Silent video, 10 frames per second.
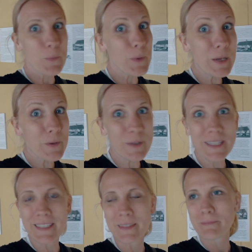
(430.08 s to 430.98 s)
weird
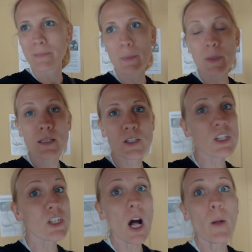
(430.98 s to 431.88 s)
reason. Maybe it's
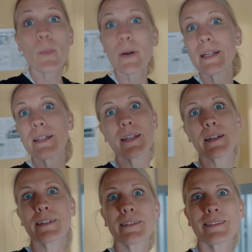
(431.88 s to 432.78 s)
just called branding.